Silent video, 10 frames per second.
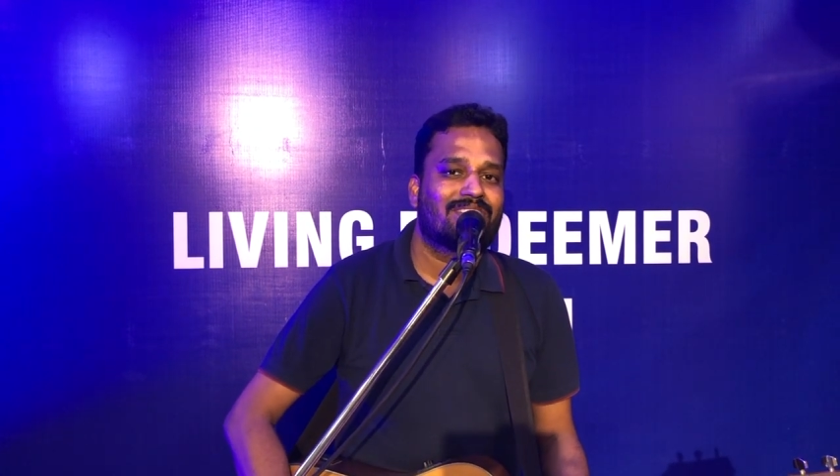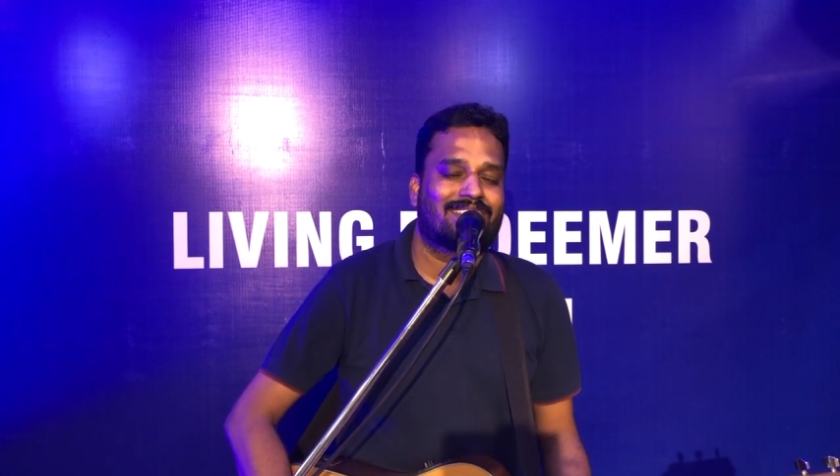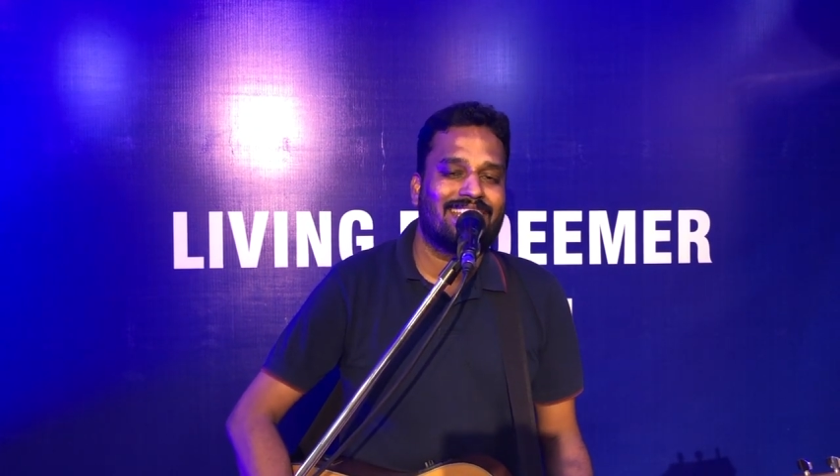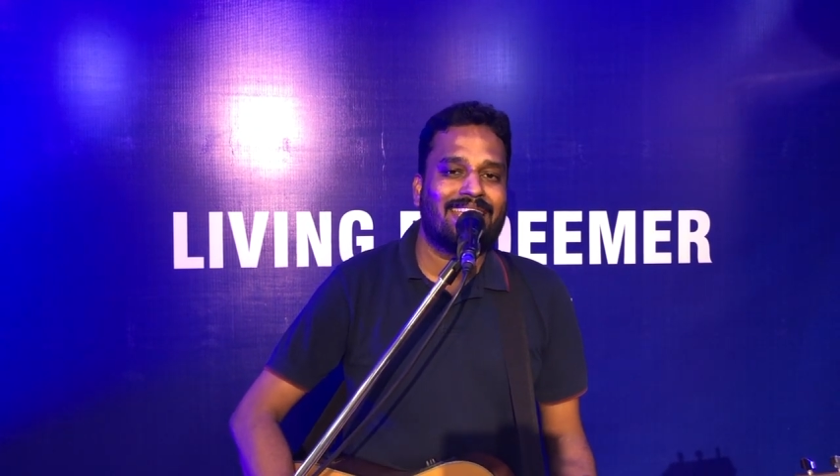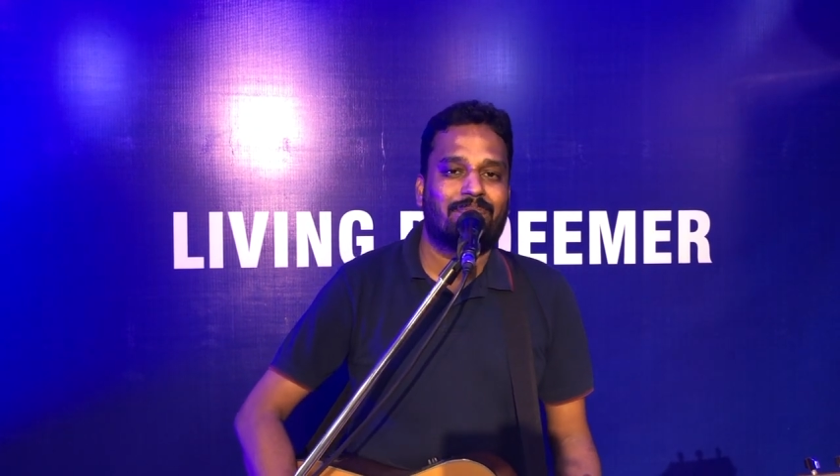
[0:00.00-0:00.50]

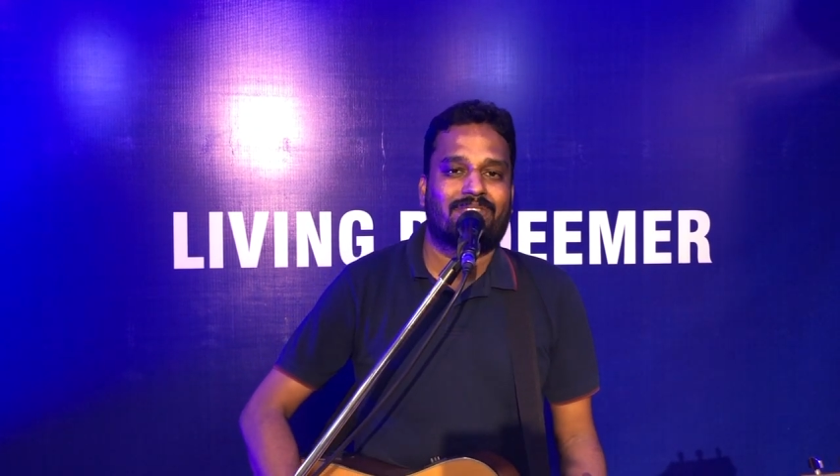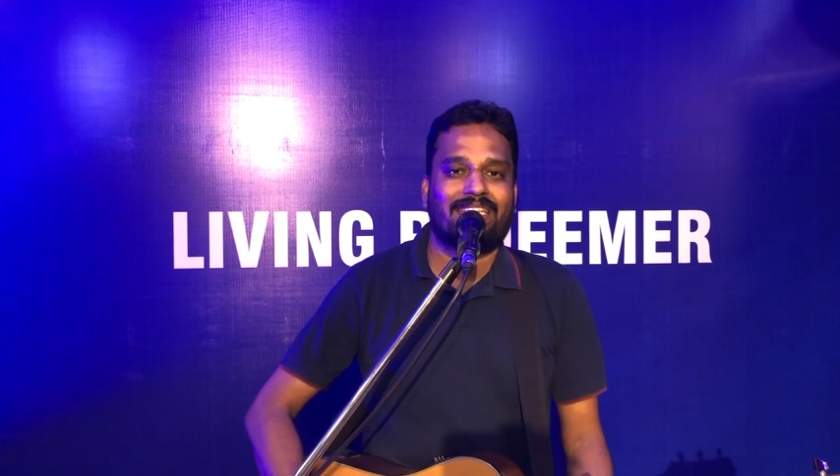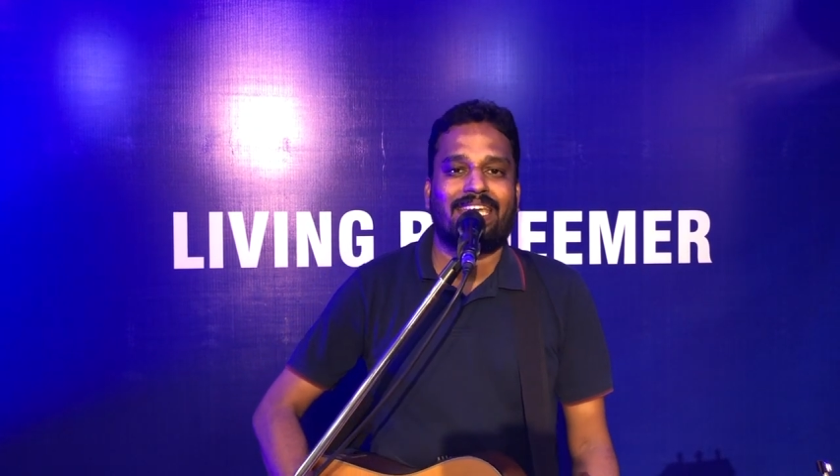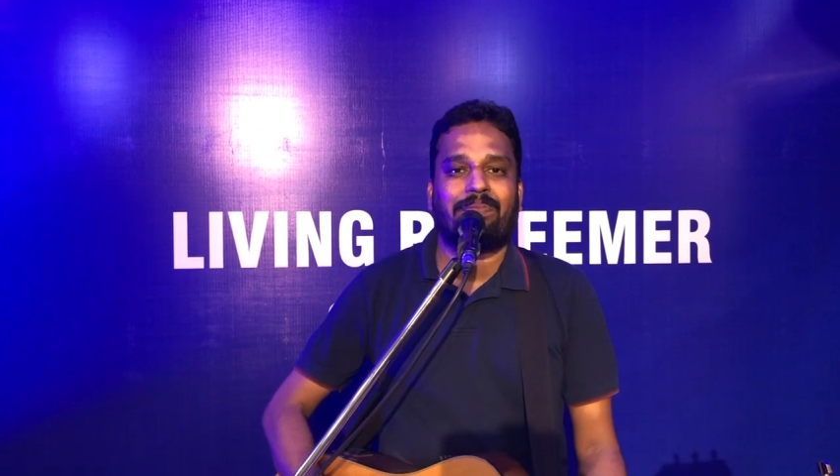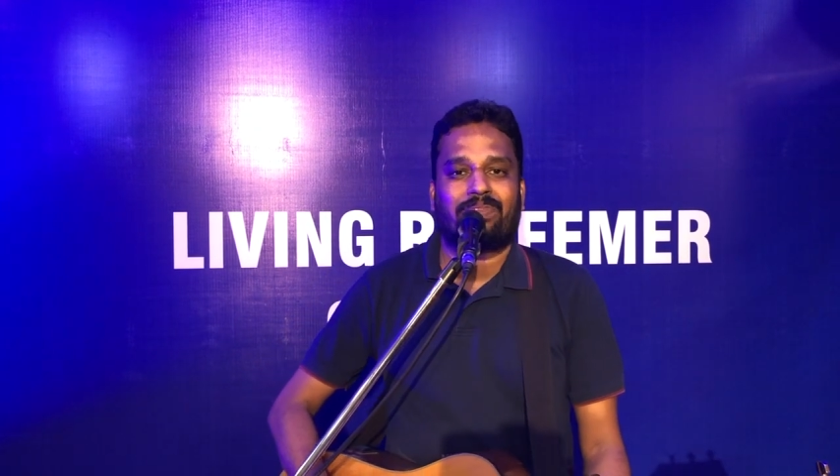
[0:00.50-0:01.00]
Deep,
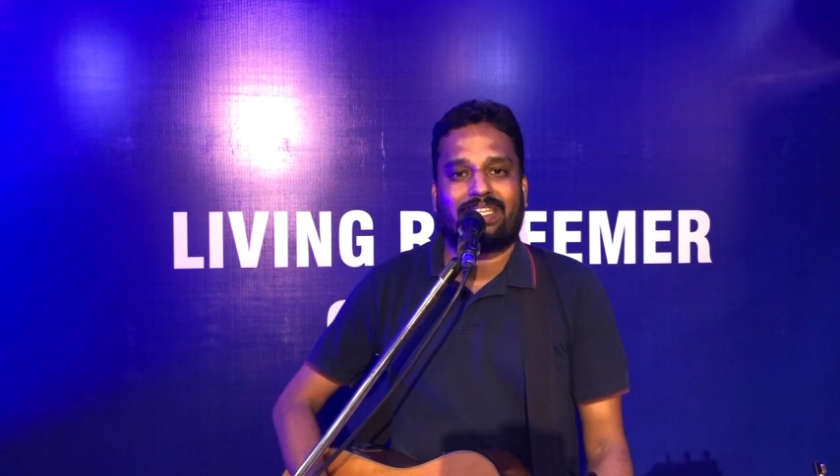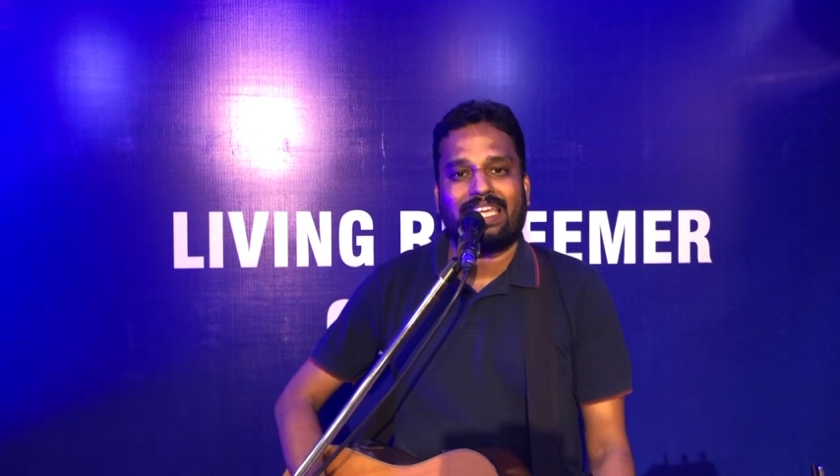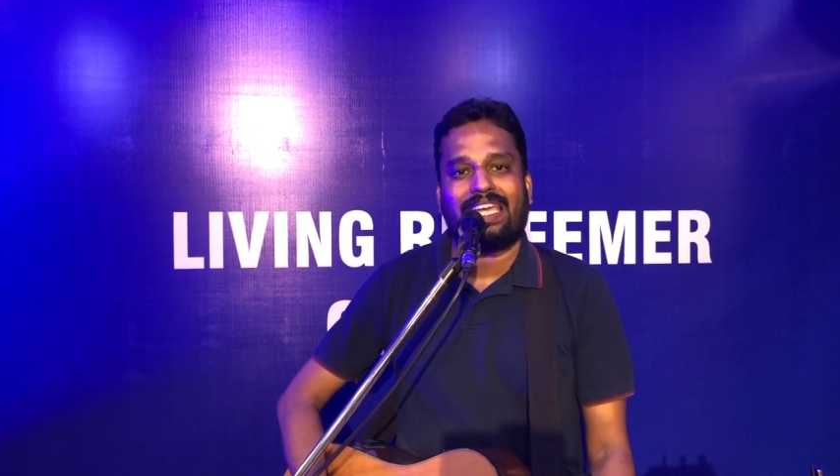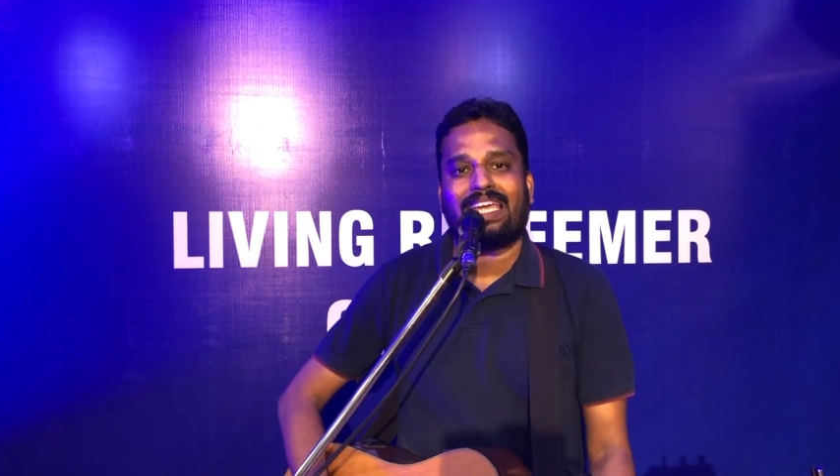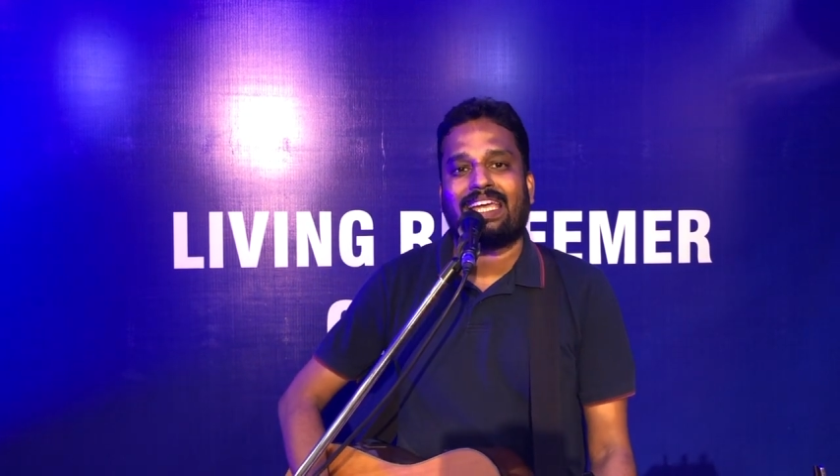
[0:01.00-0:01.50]
deep
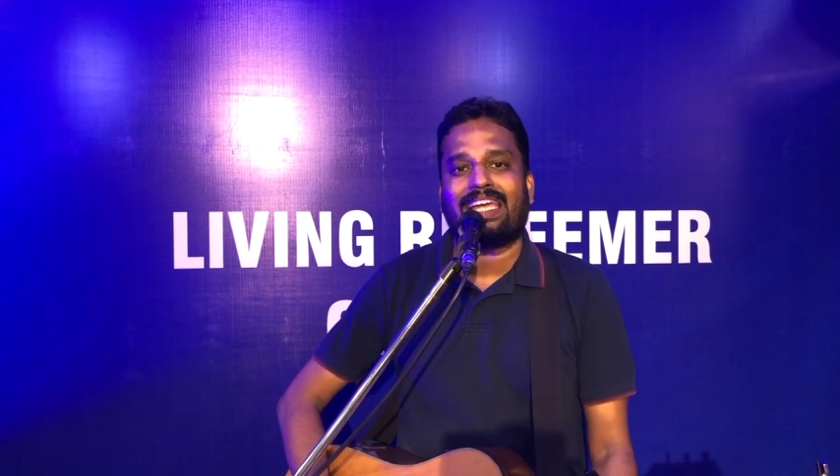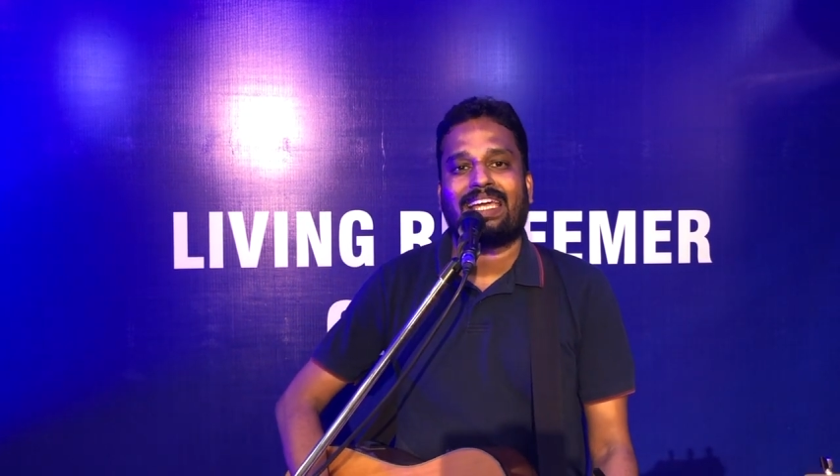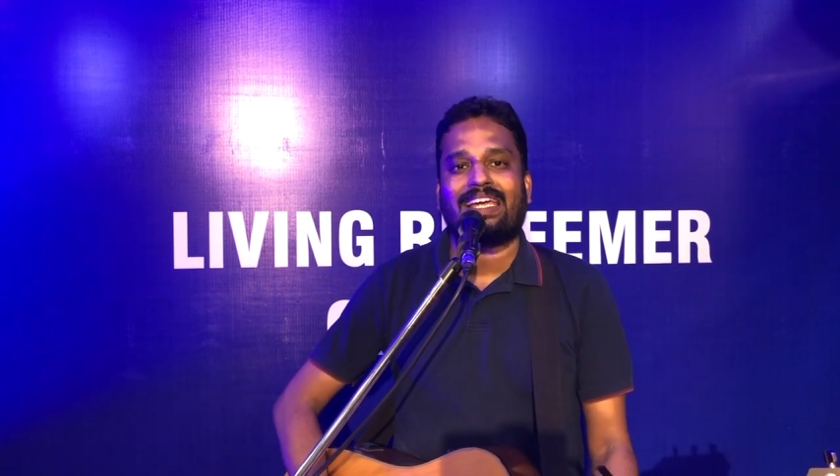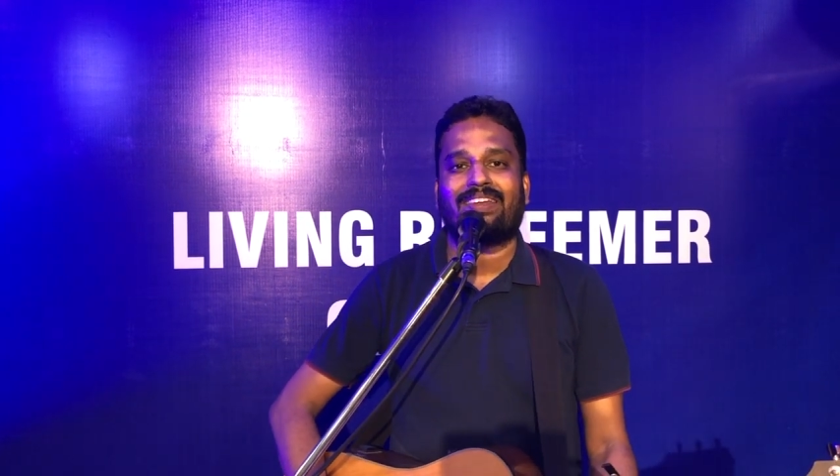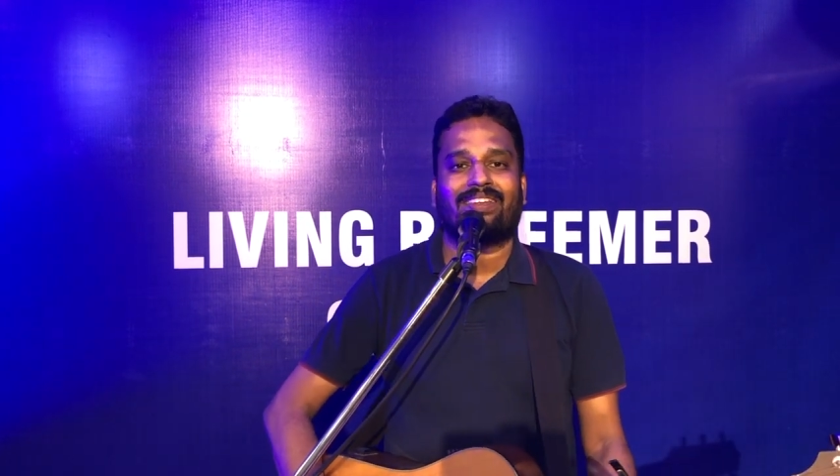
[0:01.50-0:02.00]

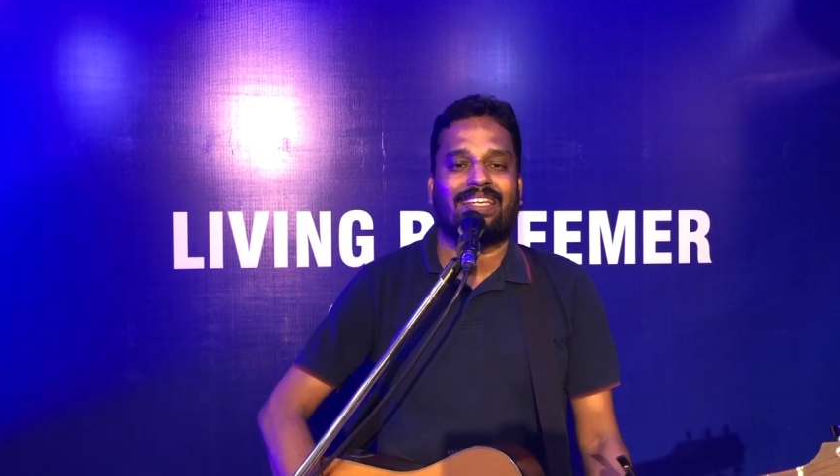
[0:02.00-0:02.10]
down.